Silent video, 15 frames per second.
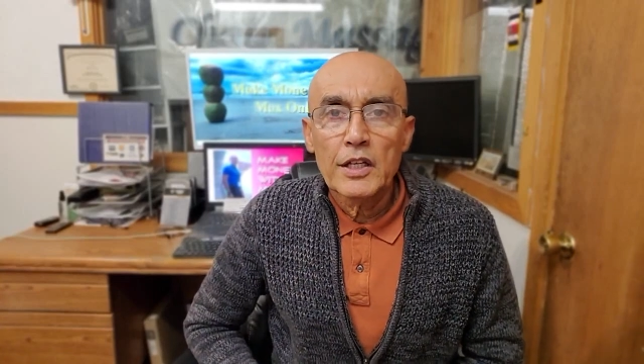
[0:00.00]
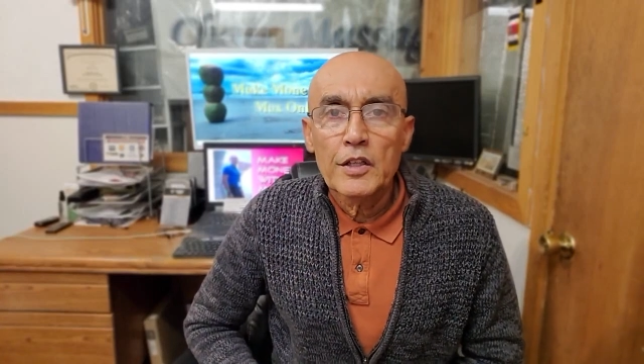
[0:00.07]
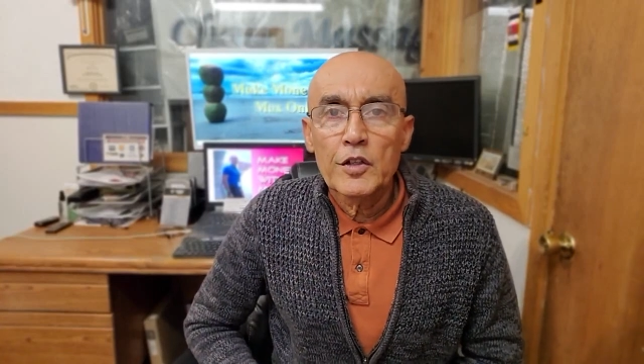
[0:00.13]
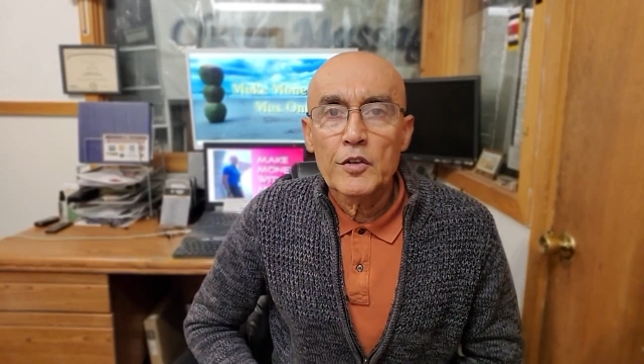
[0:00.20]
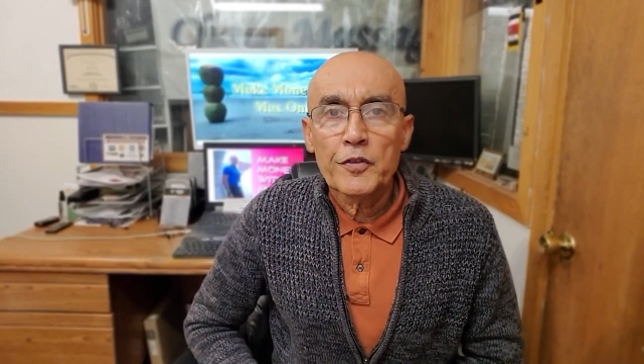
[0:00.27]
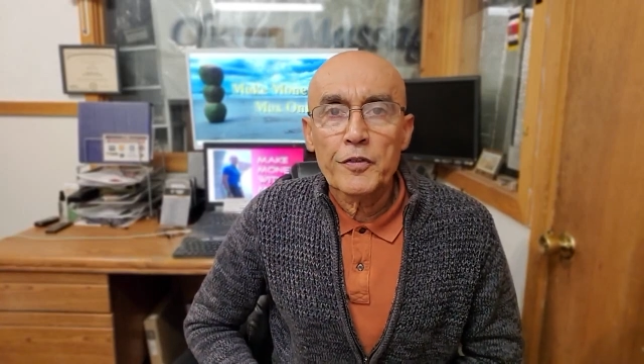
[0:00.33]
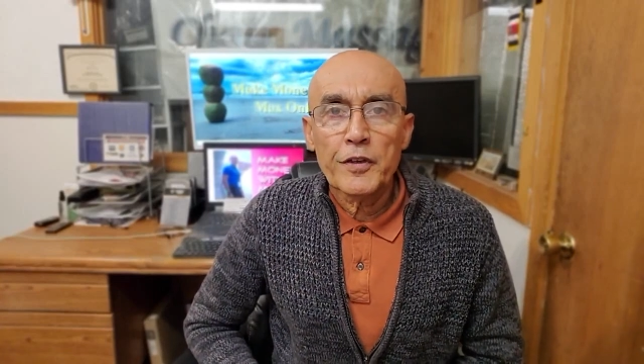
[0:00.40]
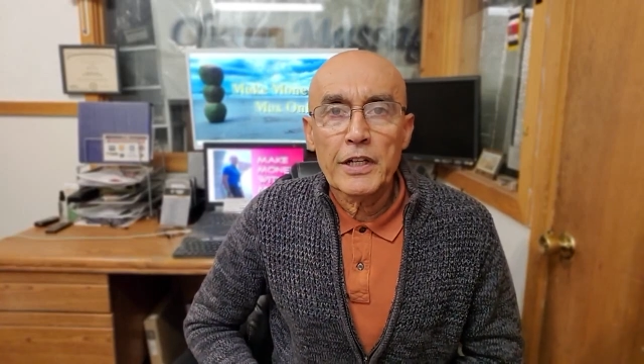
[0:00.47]

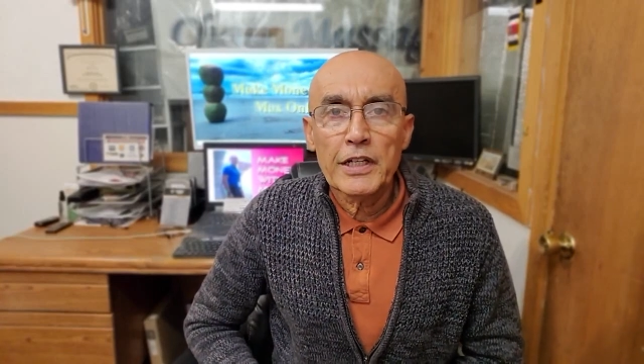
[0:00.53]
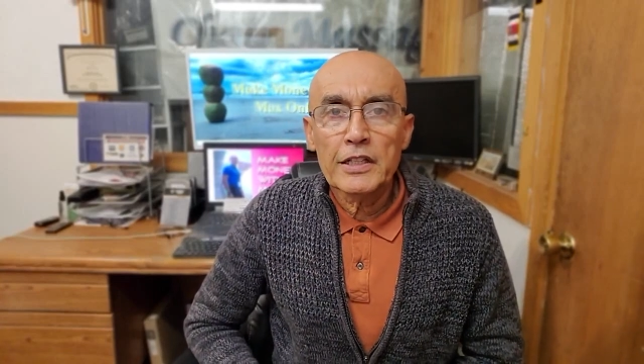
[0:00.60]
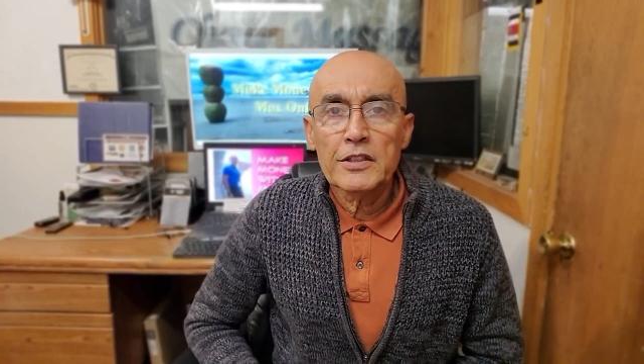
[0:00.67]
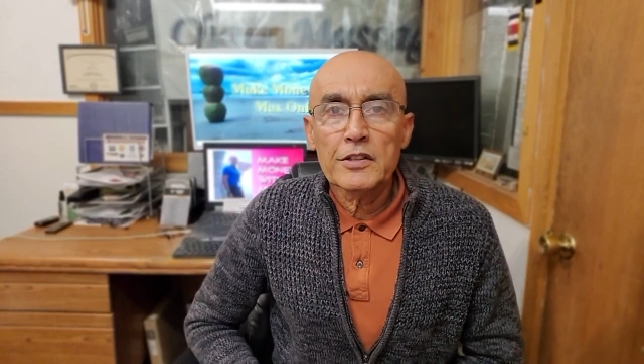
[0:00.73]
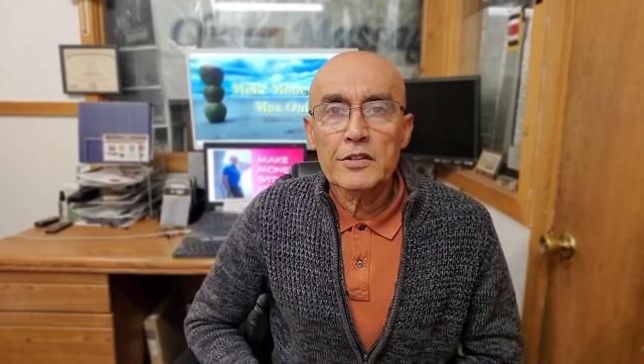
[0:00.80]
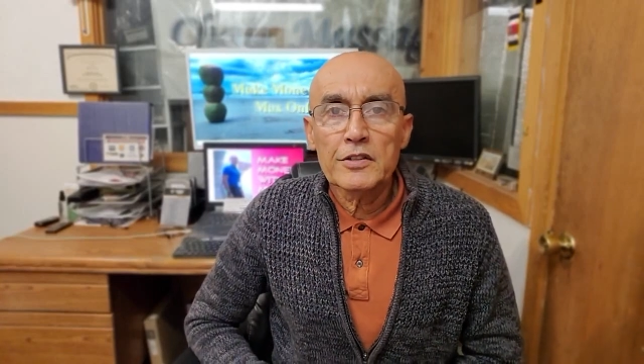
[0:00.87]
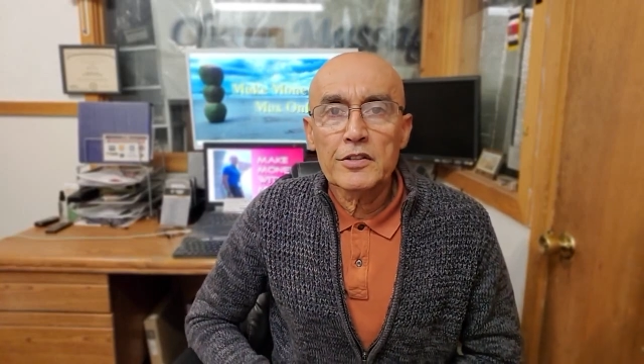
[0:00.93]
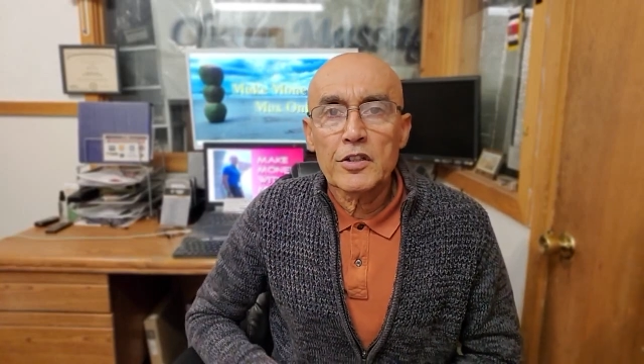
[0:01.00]
your
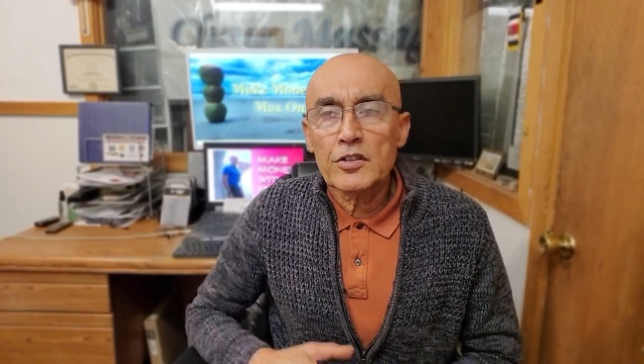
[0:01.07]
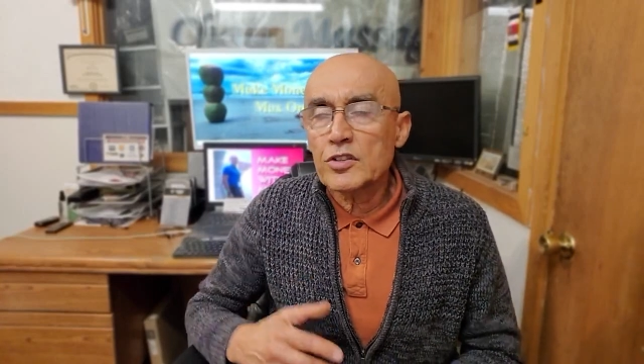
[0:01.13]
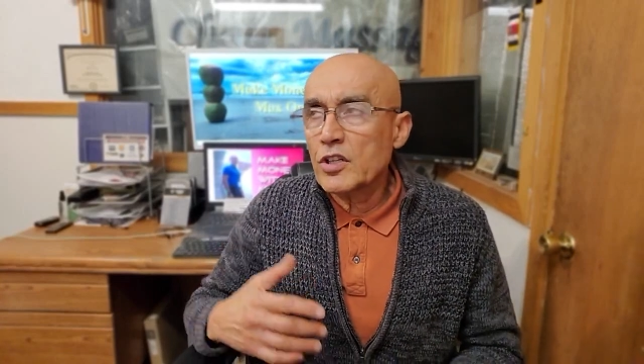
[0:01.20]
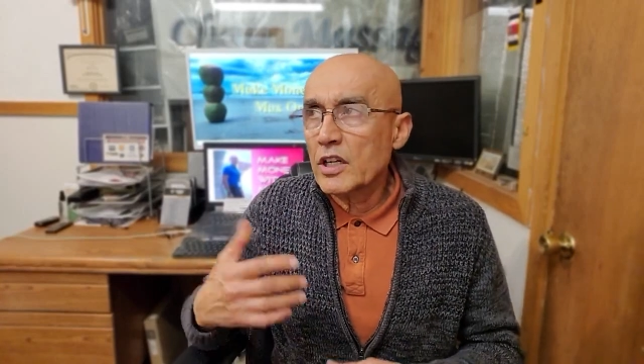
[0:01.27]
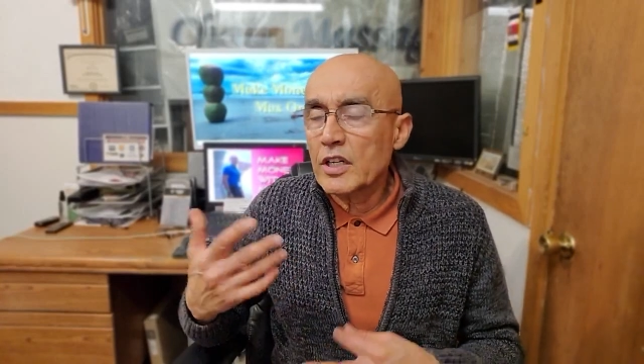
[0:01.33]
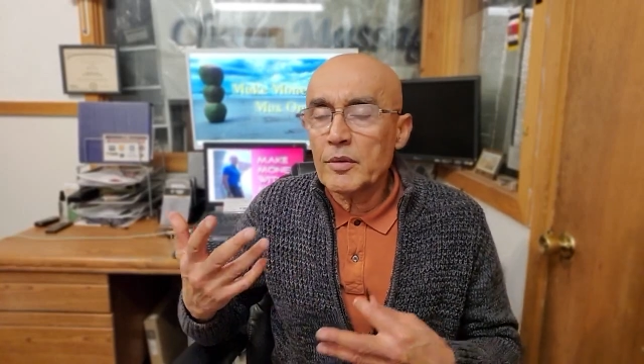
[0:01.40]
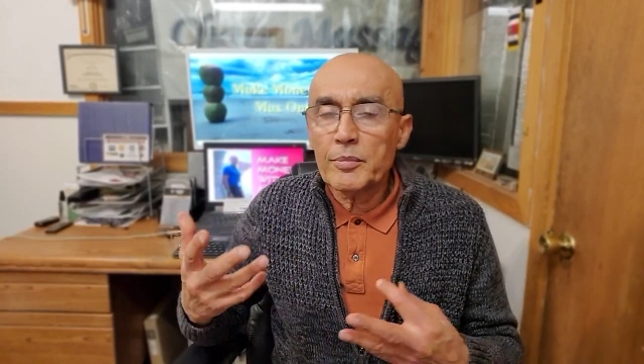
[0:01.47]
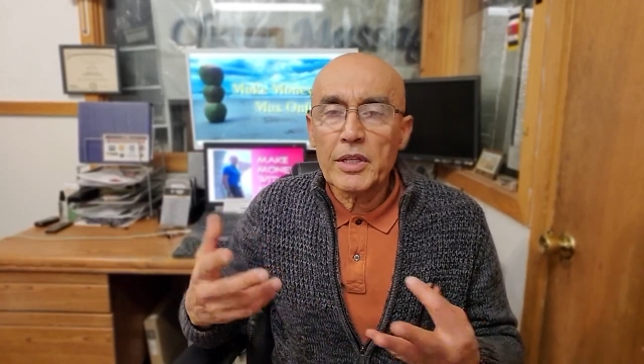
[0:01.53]
friend starts
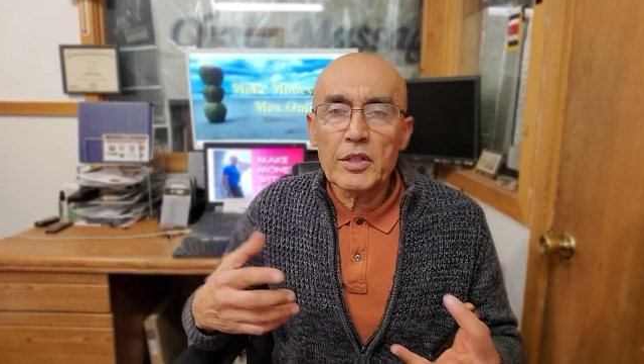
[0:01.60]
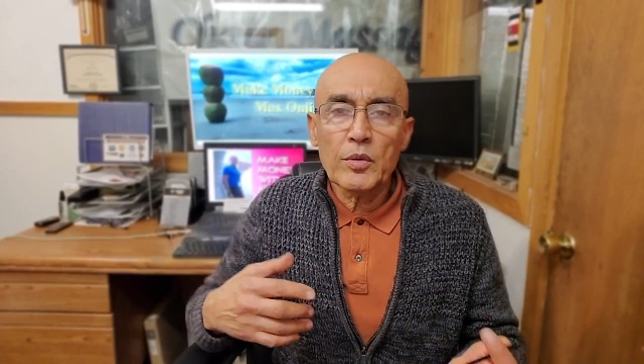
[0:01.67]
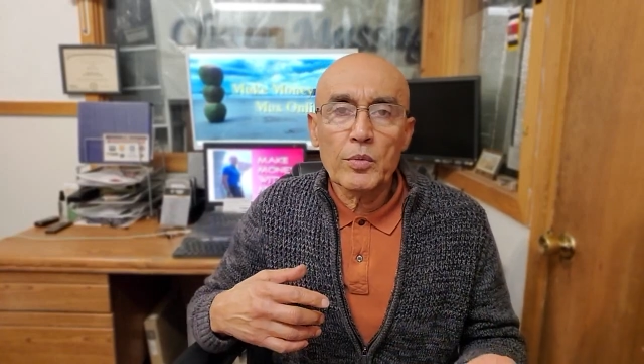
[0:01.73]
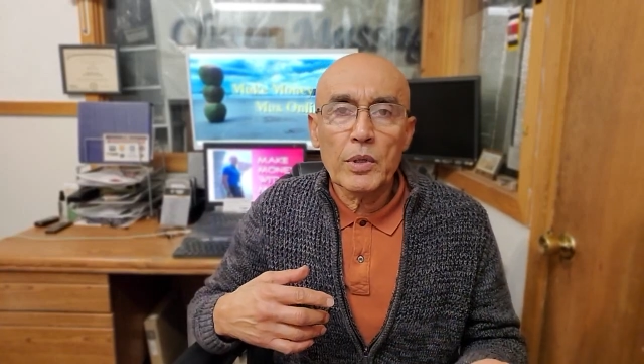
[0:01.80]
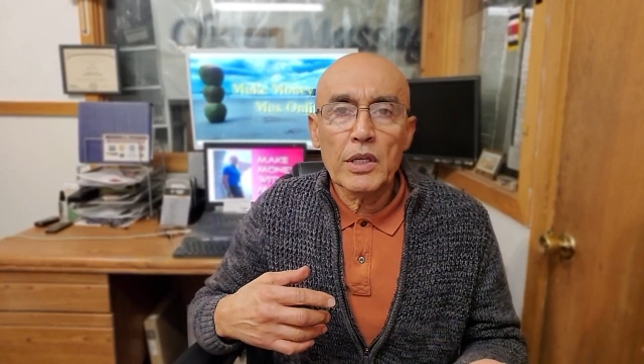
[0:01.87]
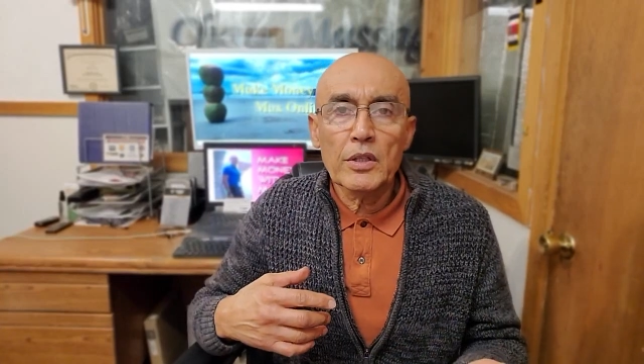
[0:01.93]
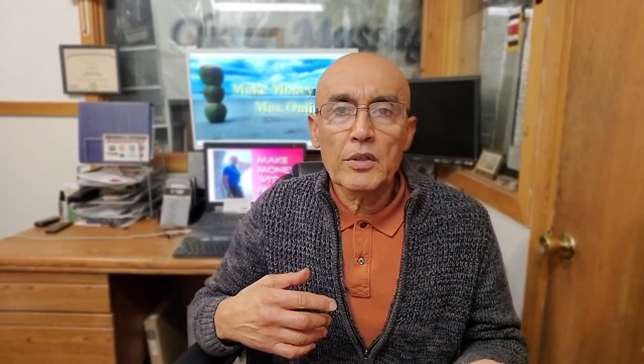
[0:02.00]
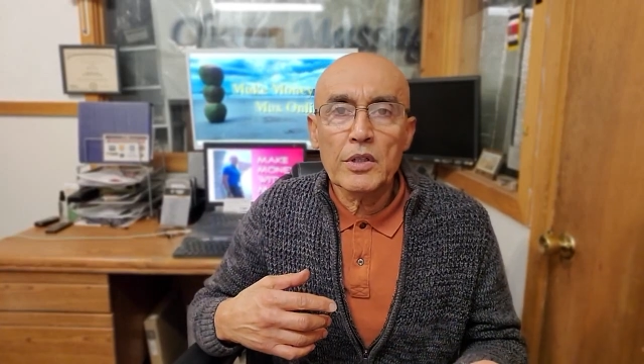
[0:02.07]
talking about the
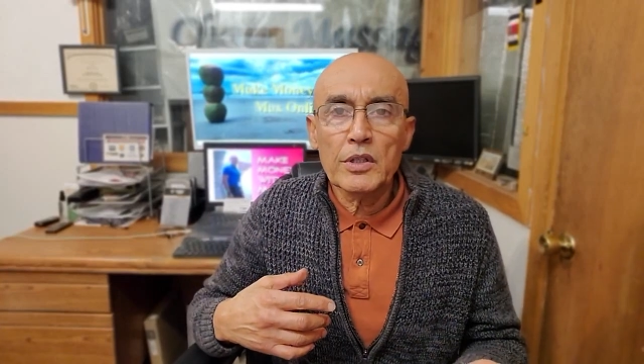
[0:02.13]
weather,